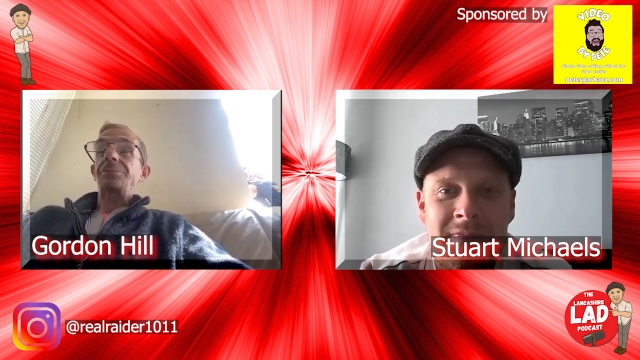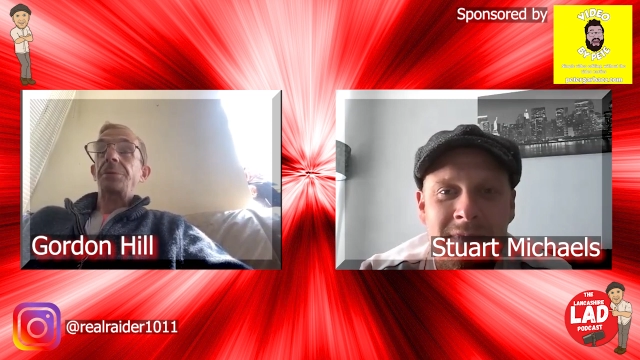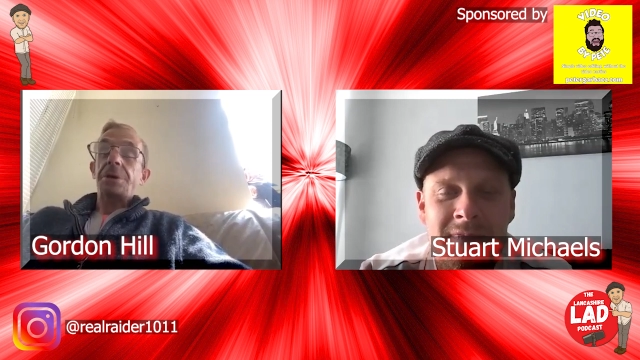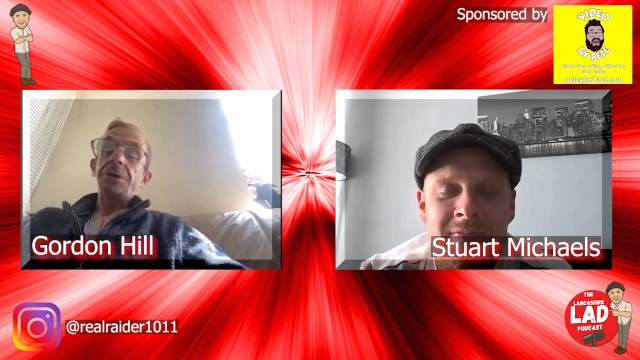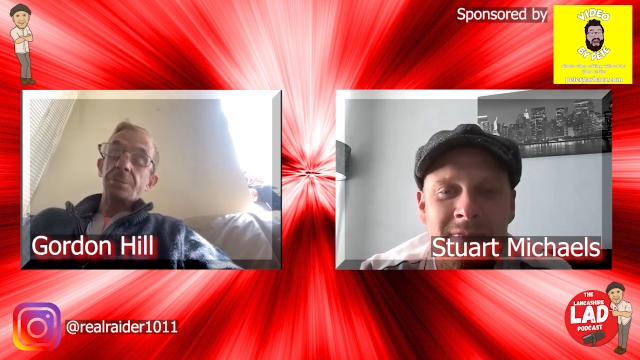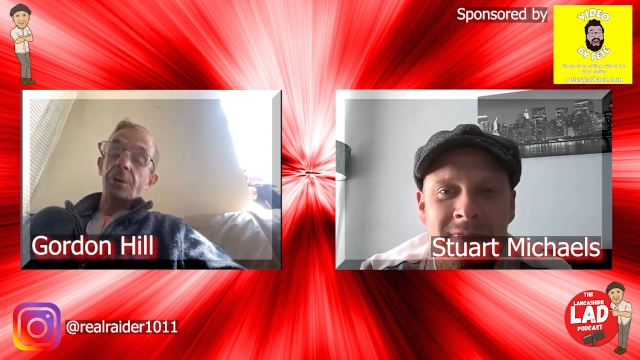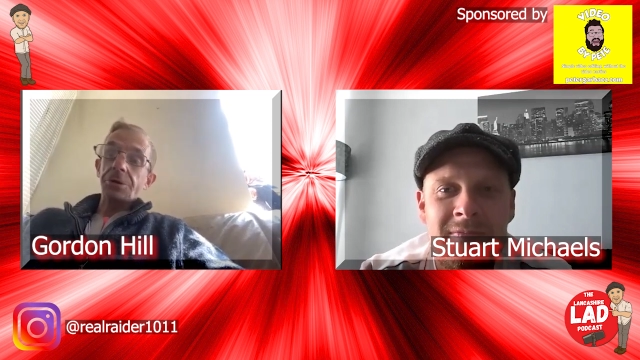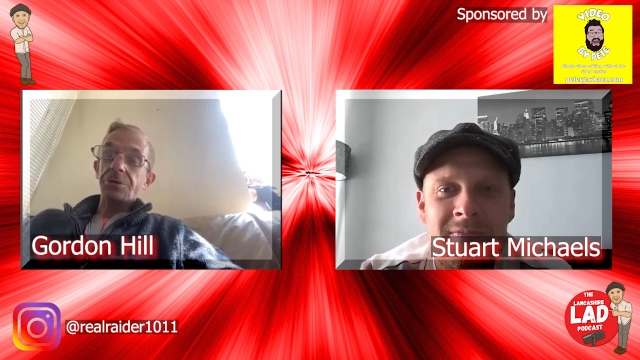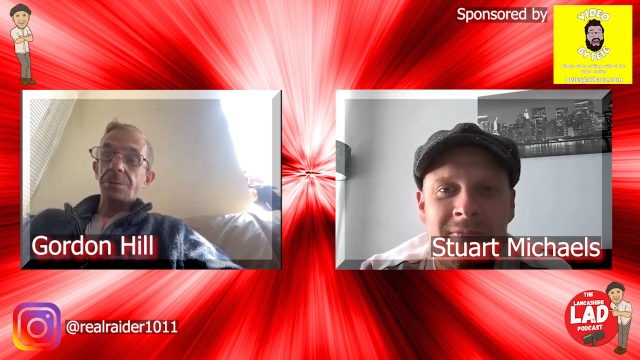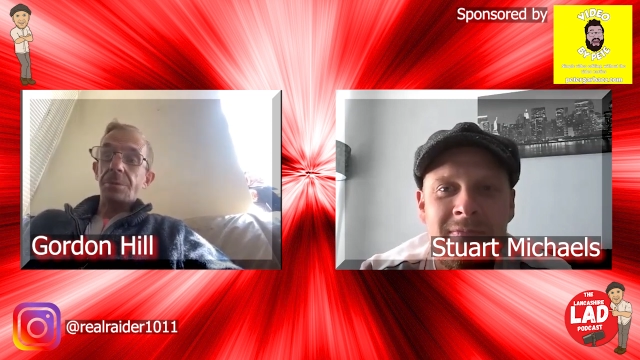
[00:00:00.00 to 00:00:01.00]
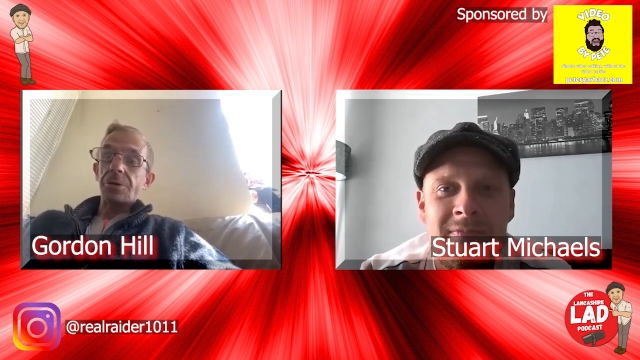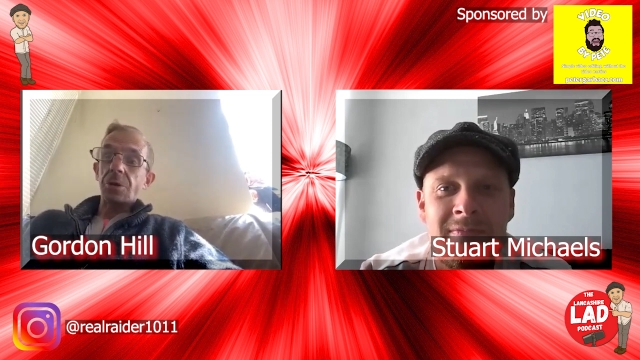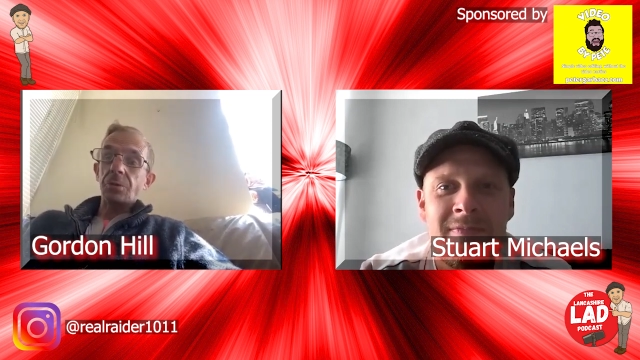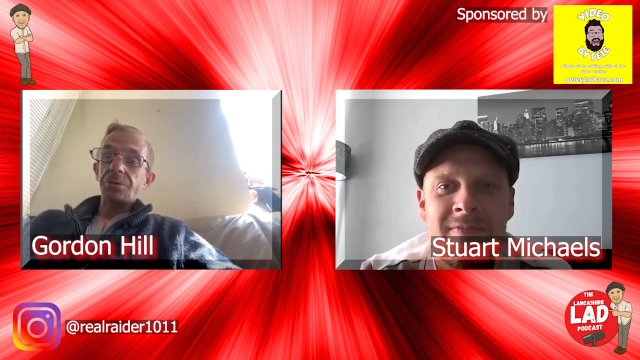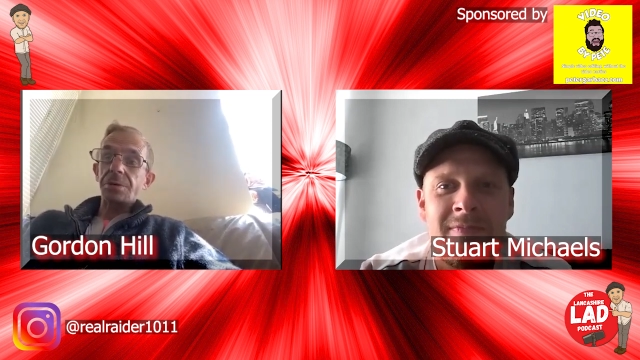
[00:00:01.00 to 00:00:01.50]
Speaker 1: have the piece monitor in my
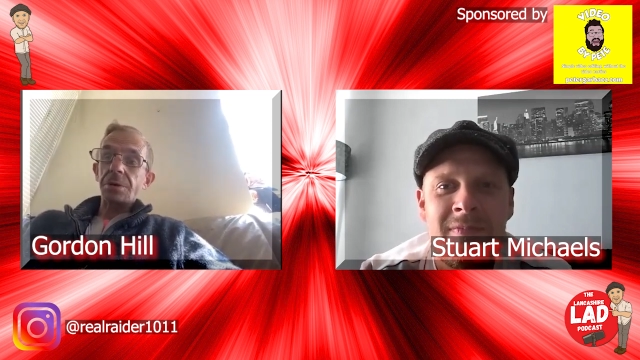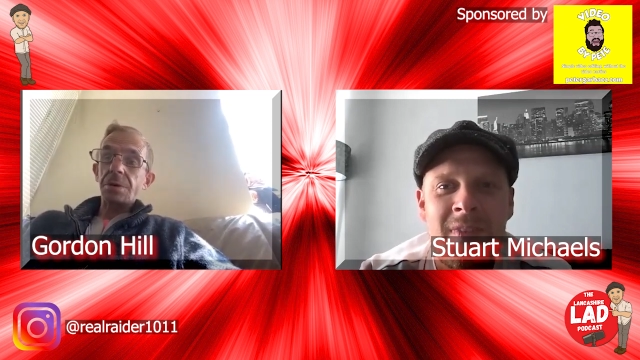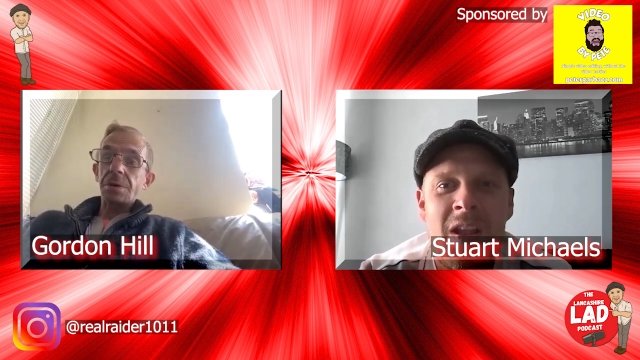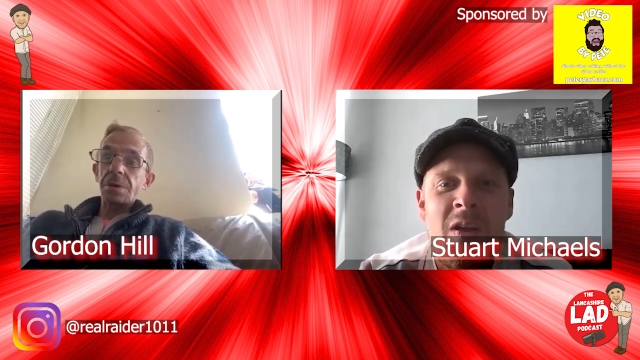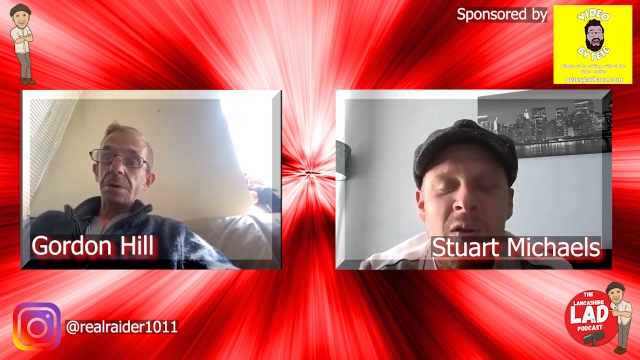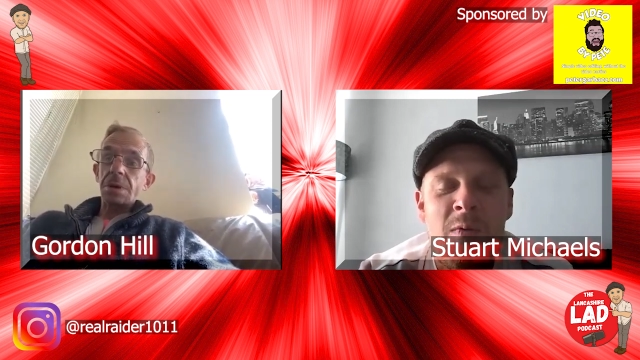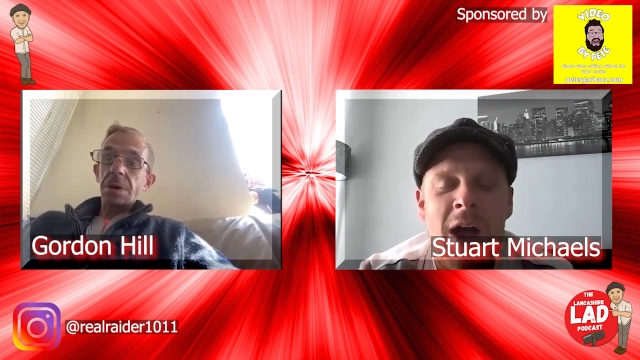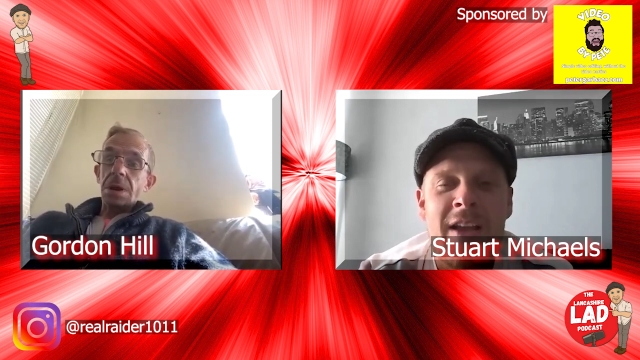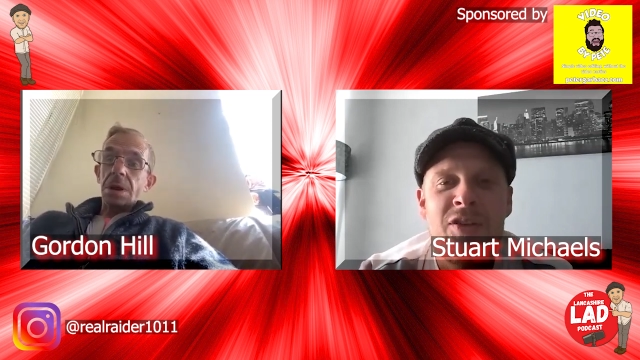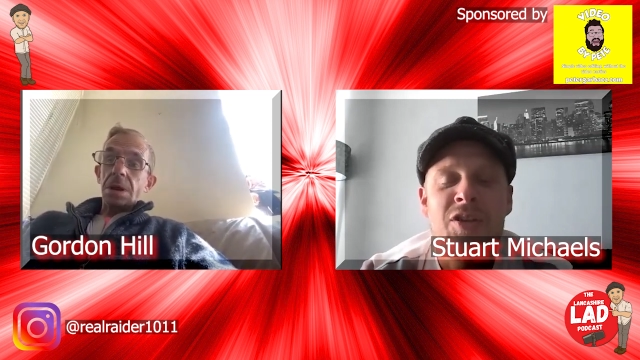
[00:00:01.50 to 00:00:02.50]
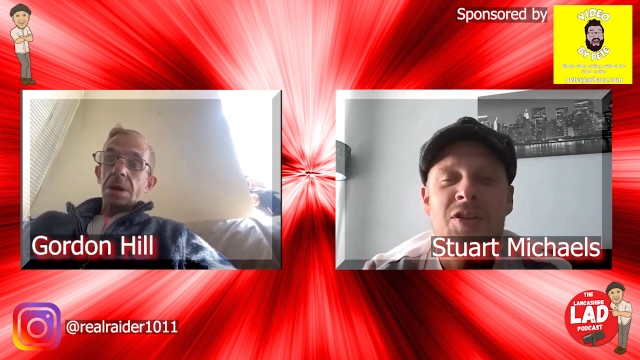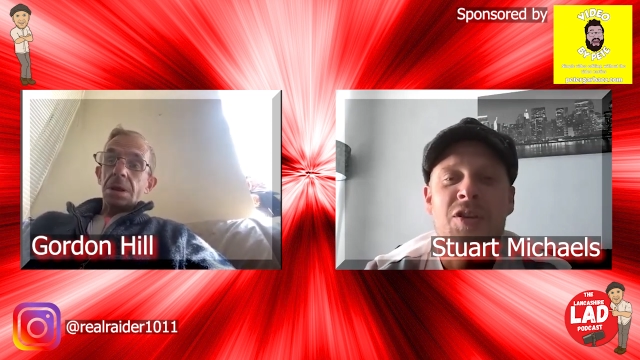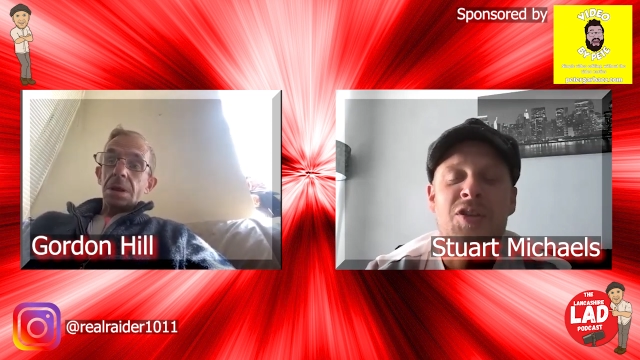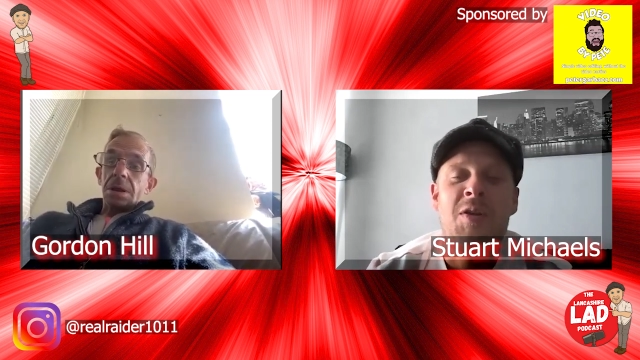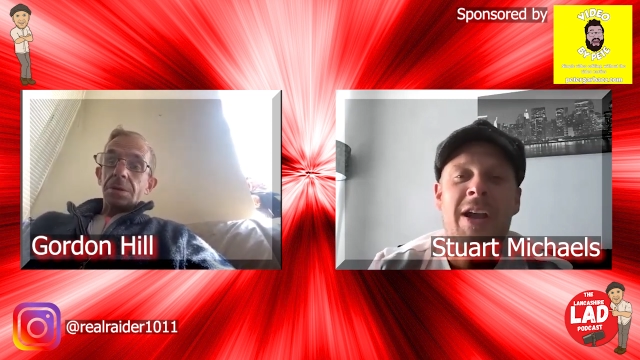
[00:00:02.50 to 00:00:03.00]
tools.
Speaker 2: Right, just
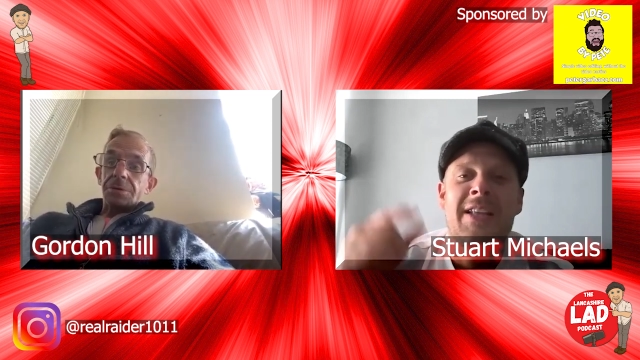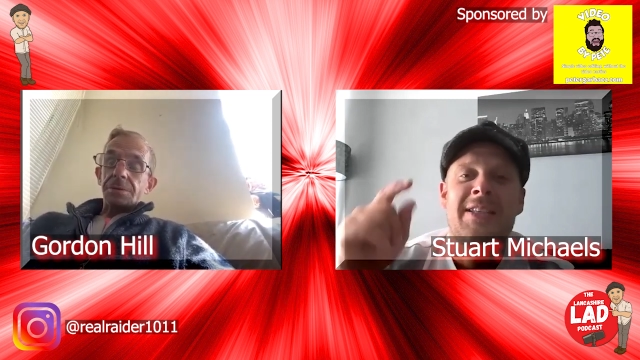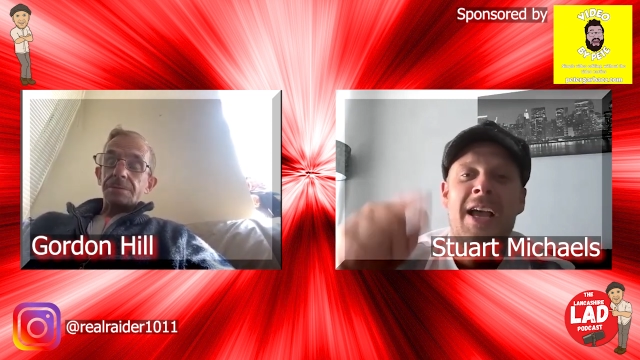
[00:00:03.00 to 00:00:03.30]
just so I can